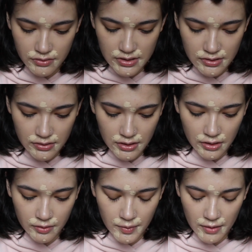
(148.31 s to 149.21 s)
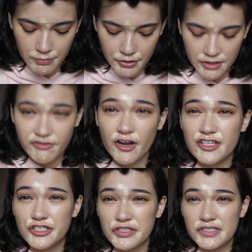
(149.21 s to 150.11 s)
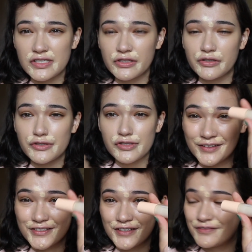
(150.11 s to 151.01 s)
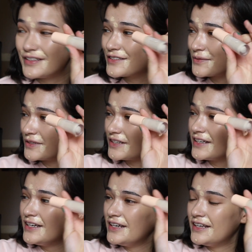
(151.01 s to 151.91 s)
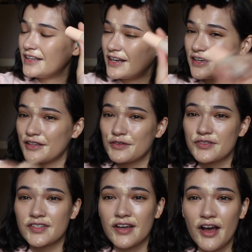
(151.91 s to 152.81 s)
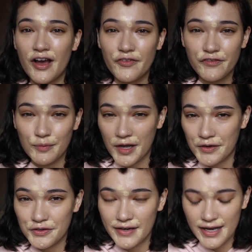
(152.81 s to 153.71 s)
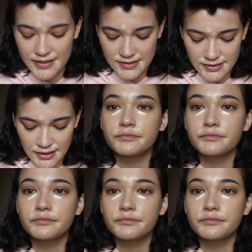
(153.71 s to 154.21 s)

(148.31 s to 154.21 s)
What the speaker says: these are the ColourPop Pretty Fresh concealers. I also have this one that I use for my under eyes.